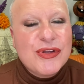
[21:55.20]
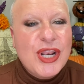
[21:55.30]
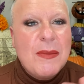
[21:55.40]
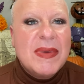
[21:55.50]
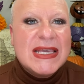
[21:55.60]
you
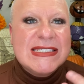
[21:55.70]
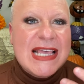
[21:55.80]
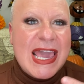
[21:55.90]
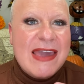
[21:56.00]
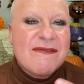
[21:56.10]
know, be
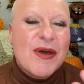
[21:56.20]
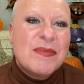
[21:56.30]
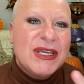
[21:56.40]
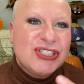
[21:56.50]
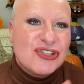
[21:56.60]
safe,
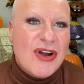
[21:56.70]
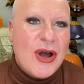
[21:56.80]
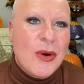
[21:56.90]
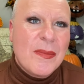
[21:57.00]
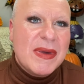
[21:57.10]
be
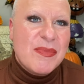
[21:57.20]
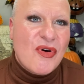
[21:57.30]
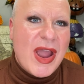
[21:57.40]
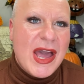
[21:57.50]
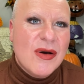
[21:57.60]
strong, be
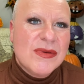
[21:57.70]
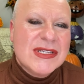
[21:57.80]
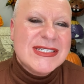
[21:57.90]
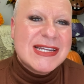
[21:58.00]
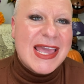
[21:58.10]

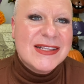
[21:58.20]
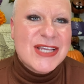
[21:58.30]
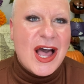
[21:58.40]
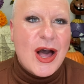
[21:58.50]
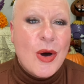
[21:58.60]
proud, stand
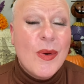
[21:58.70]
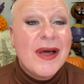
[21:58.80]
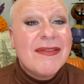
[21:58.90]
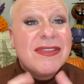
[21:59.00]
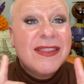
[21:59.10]
tall,
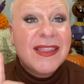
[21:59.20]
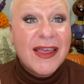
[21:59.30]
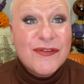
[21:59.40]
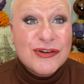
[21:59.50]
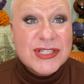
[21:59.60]

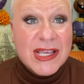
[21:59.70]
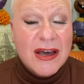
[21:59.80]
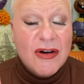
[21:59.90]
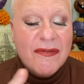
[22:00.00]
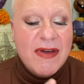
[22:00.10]
love
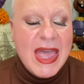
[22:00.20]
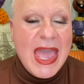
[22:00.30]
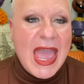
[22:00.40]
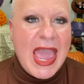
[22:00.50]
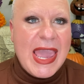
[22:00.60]
yourself
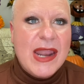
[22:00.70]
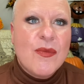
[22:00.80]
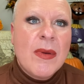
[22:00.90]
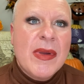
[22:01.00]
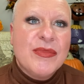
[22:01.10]

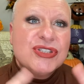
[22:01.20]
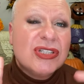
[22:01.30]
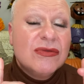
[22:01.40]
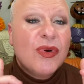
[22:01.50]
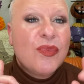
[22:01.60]
and remember
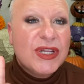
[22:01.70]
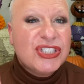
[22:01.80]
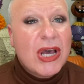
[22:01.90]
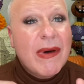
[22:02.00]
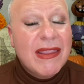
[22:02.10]
to
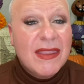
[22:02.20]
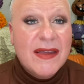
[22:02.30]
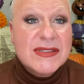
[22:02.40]
reach out and love